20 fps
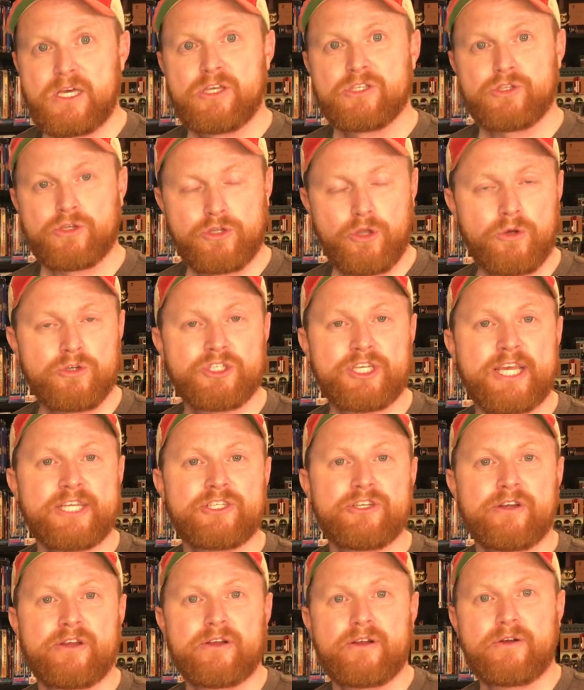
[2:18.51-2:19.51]
So don't change
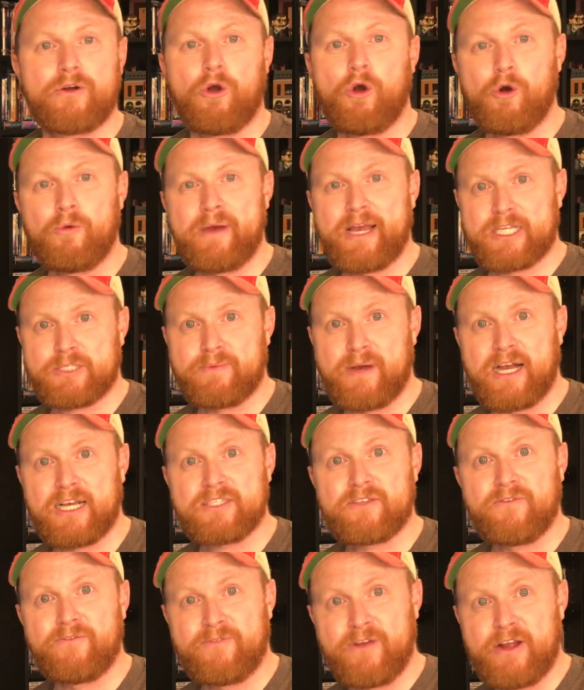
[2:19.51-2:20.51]
your home Xbox
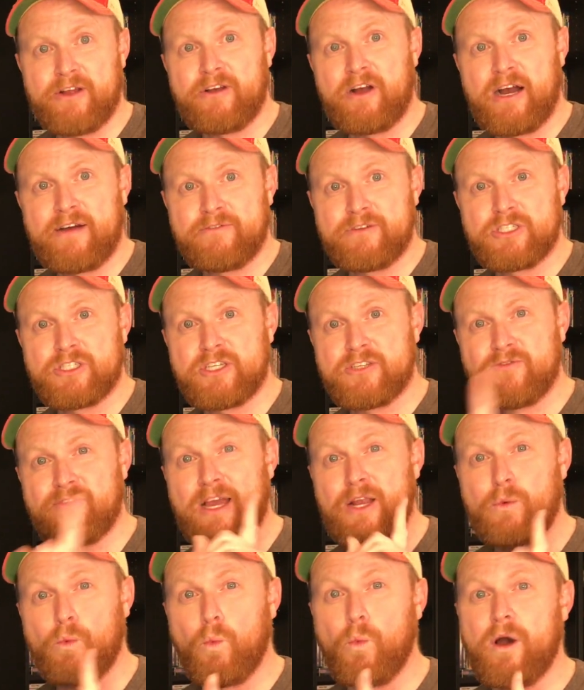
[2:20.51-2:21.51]
very often. Just
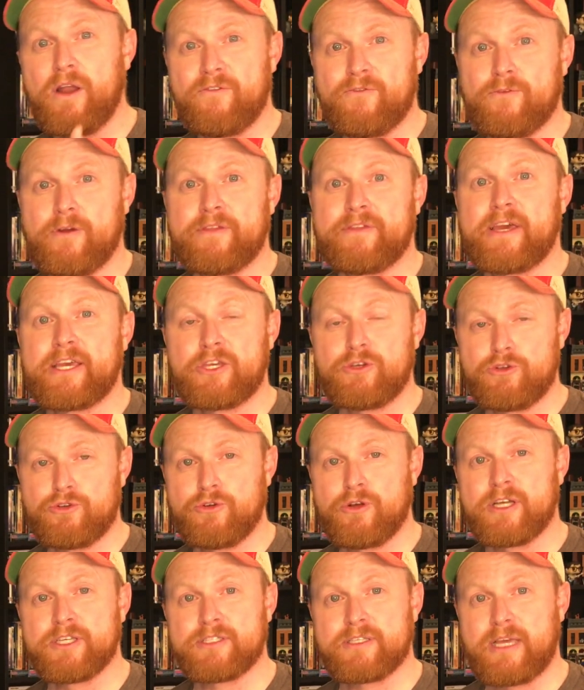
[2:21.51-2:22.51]
find one friend that you
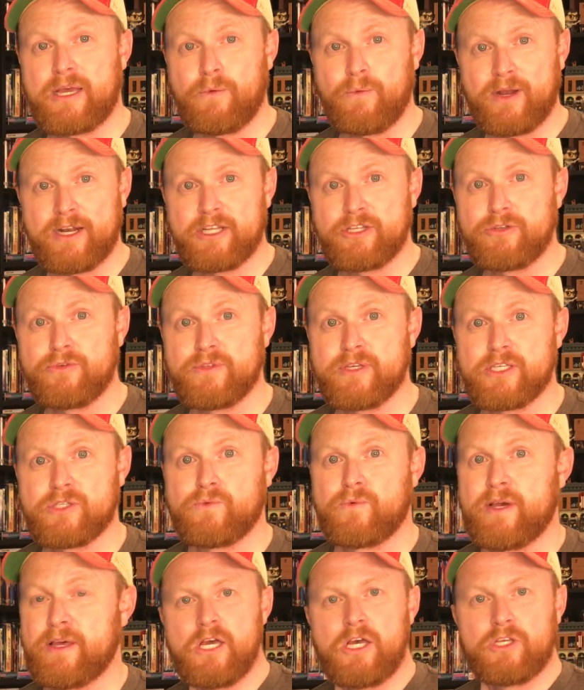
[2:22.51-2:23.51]
trust and want to do this
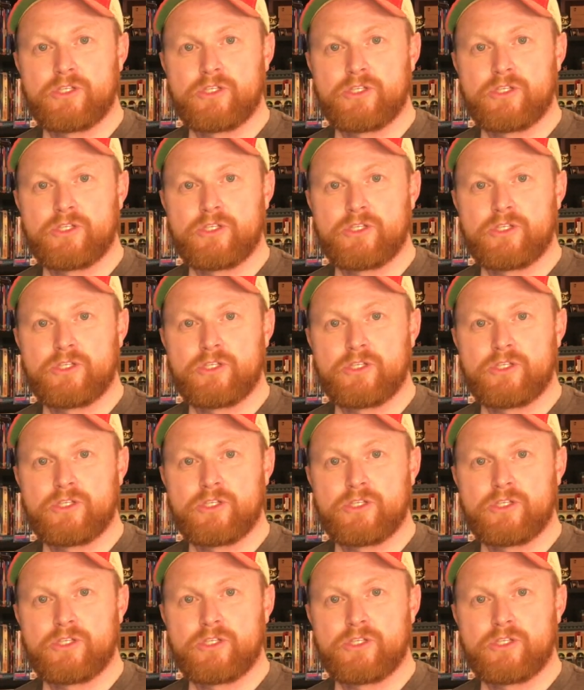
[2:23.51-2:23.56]
with.